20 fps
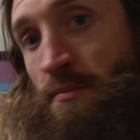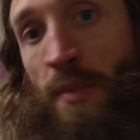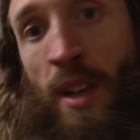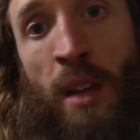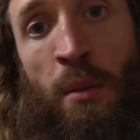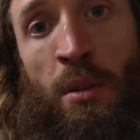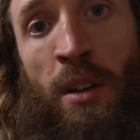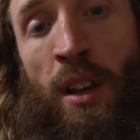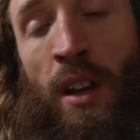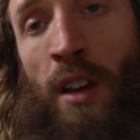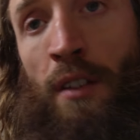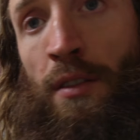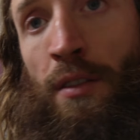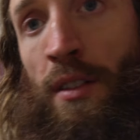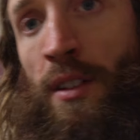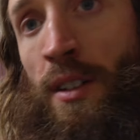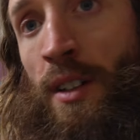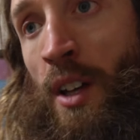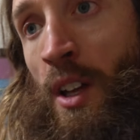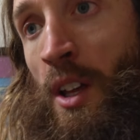Maybe they have,
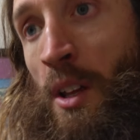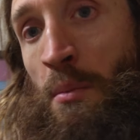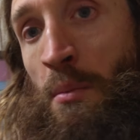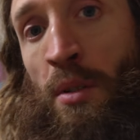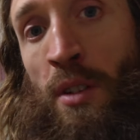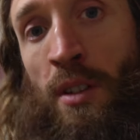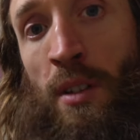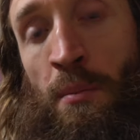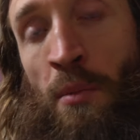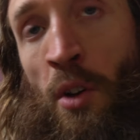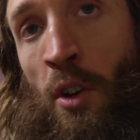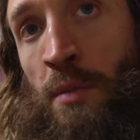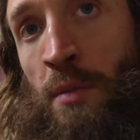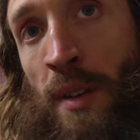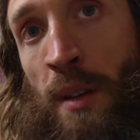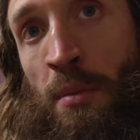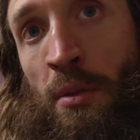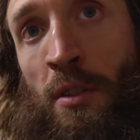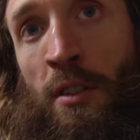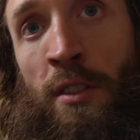but most
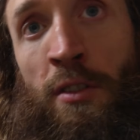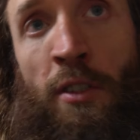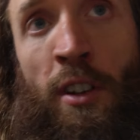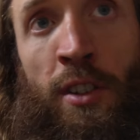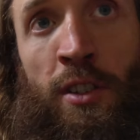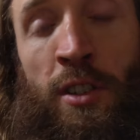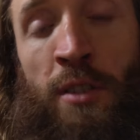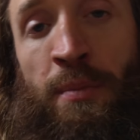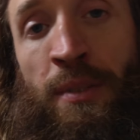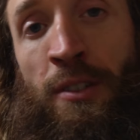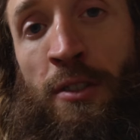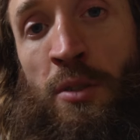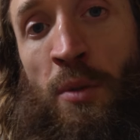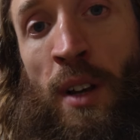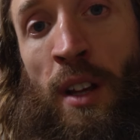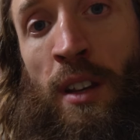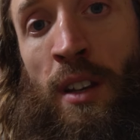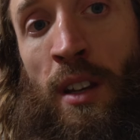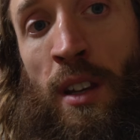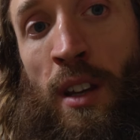people are interested in
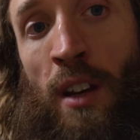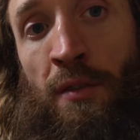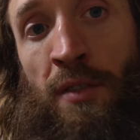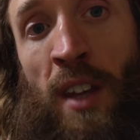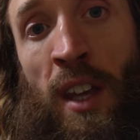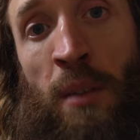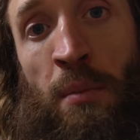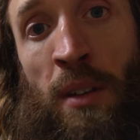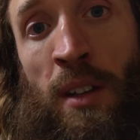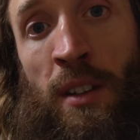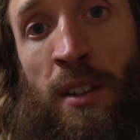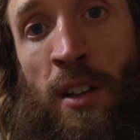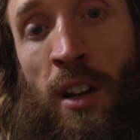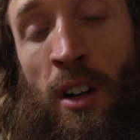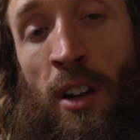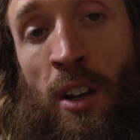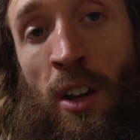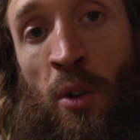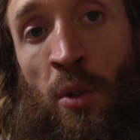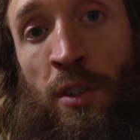spirituality. Have they been to
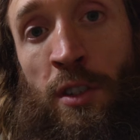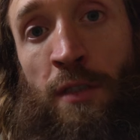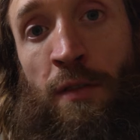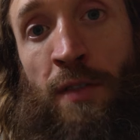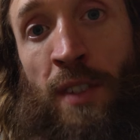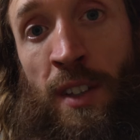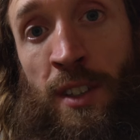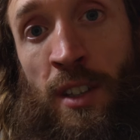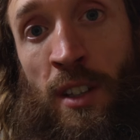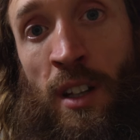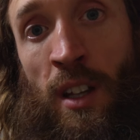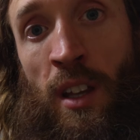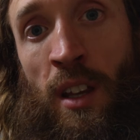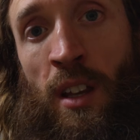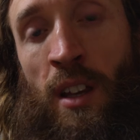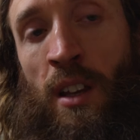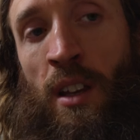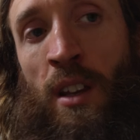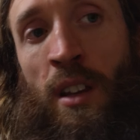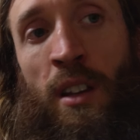the lowest physically?
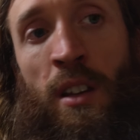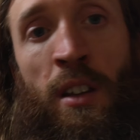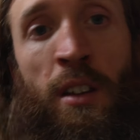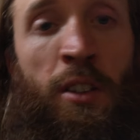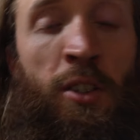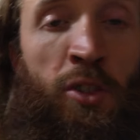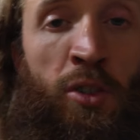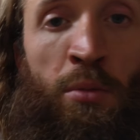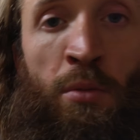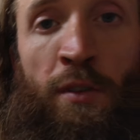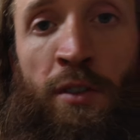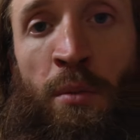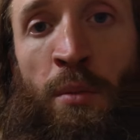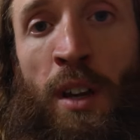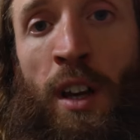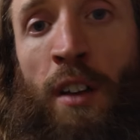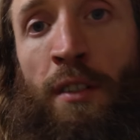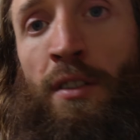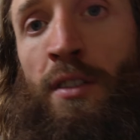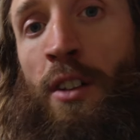Some of them
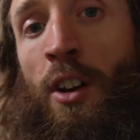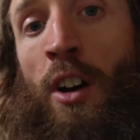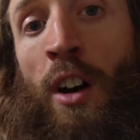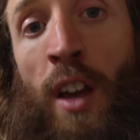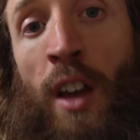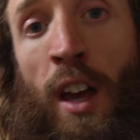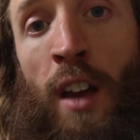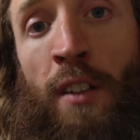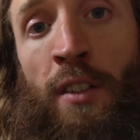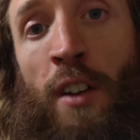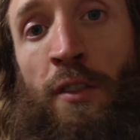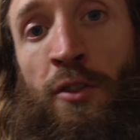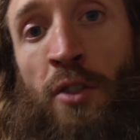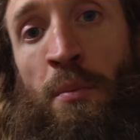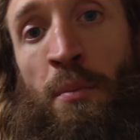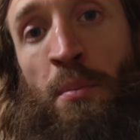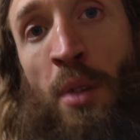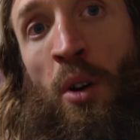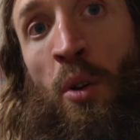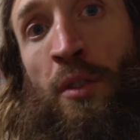have. I have, I've
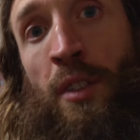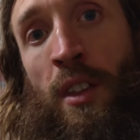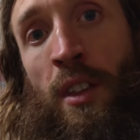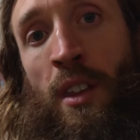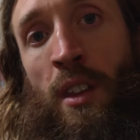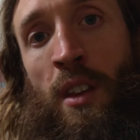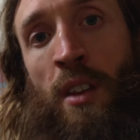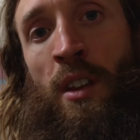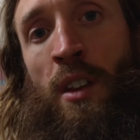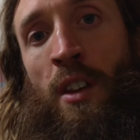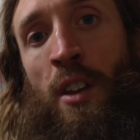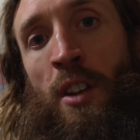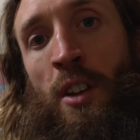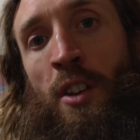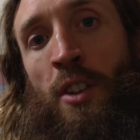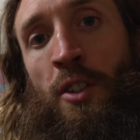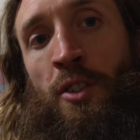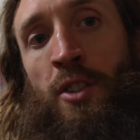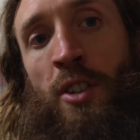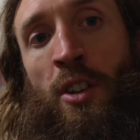done both.
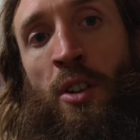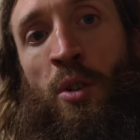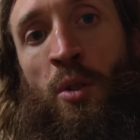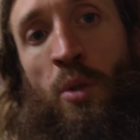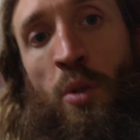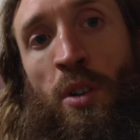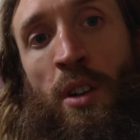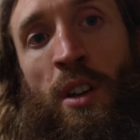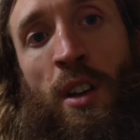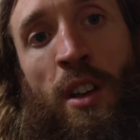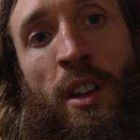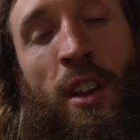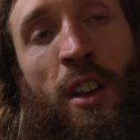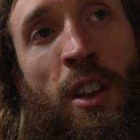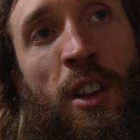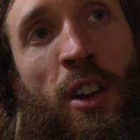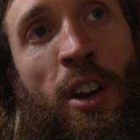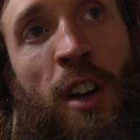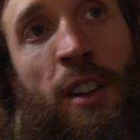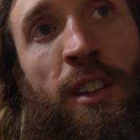So
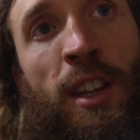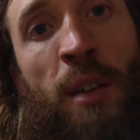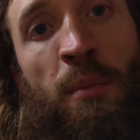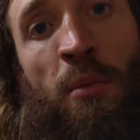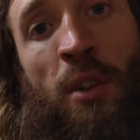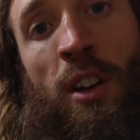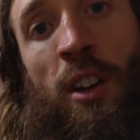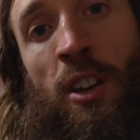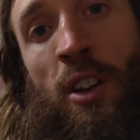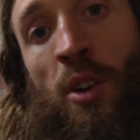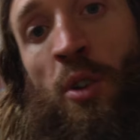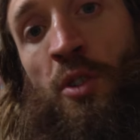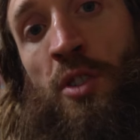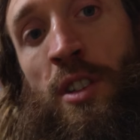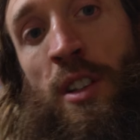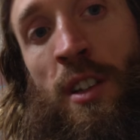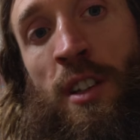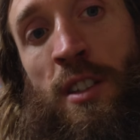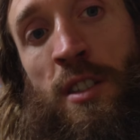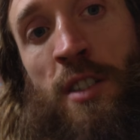I think my
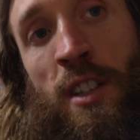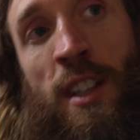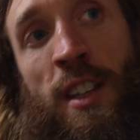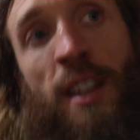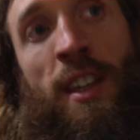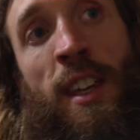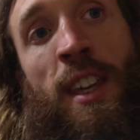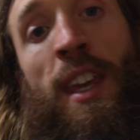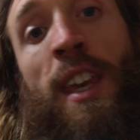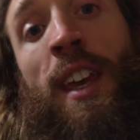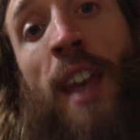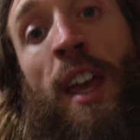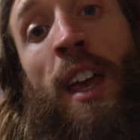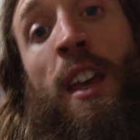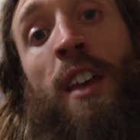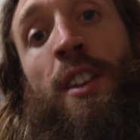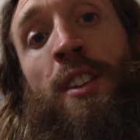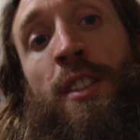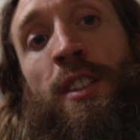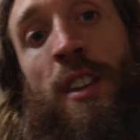coaching is
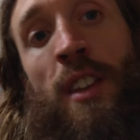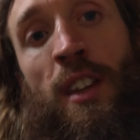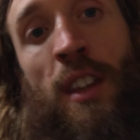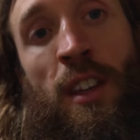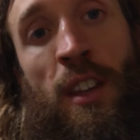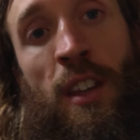kick-ass.